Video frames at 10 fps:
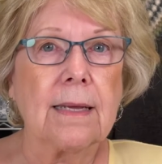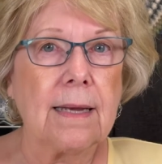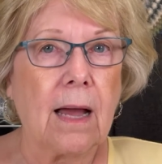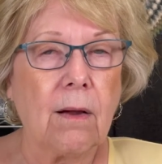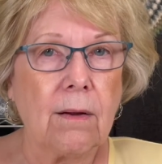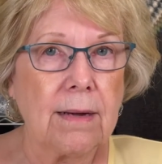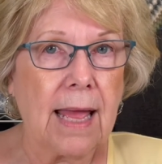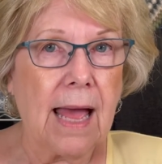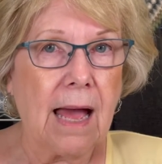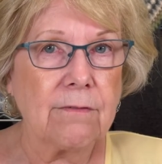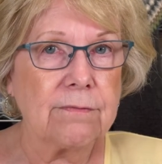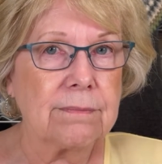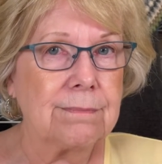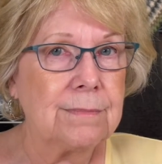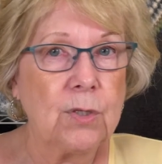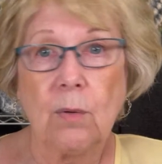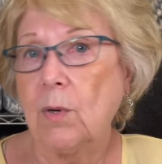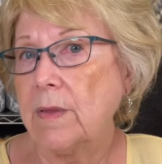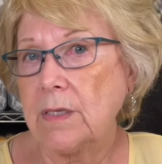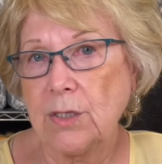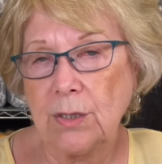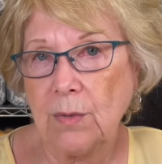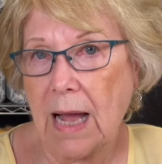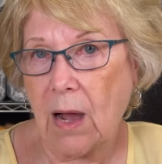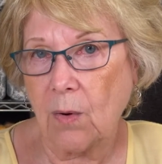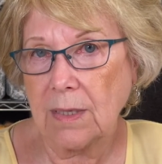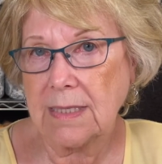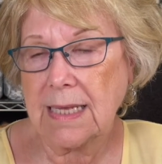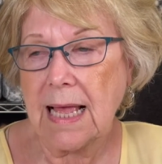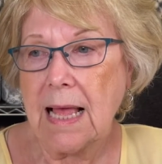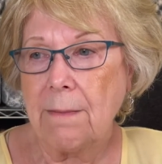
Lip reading: an hour and a half, no more than 2 hours,